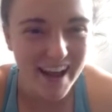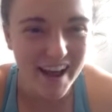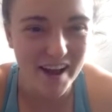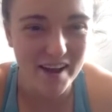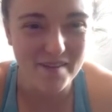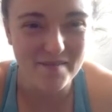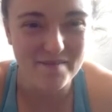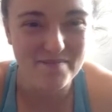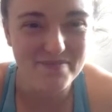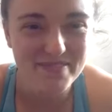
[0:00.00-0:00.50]

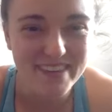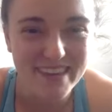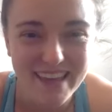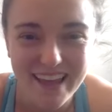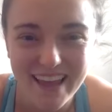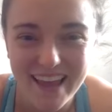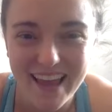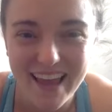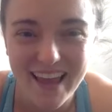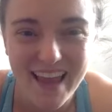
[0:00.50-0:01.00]
um,
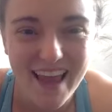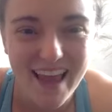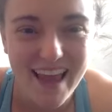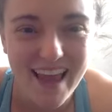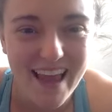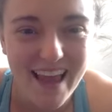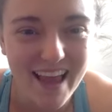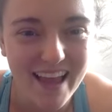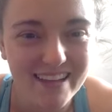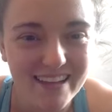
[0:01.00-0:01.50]

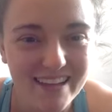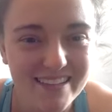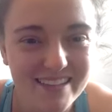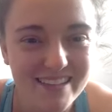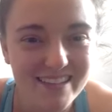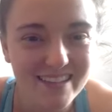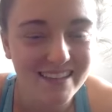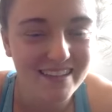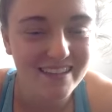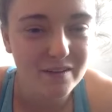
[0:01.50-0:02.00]
and
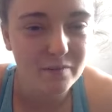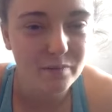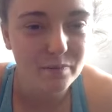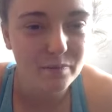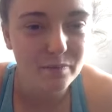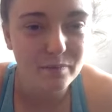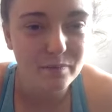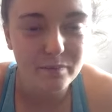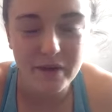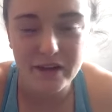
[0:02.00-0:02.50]

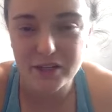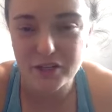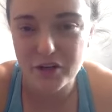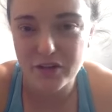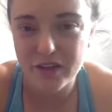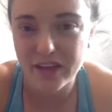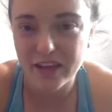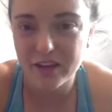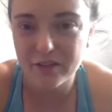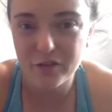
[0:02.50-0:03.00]
make sure
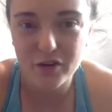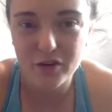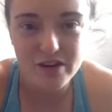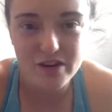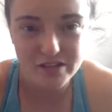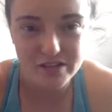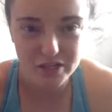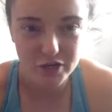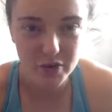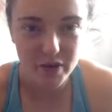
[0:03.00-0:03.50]
that if you
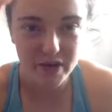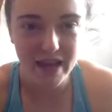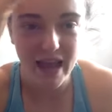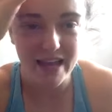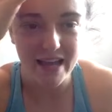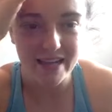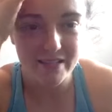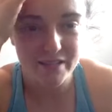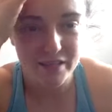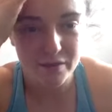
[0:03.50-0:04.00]
guys are doing
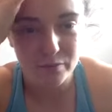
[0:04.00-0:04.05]
handstand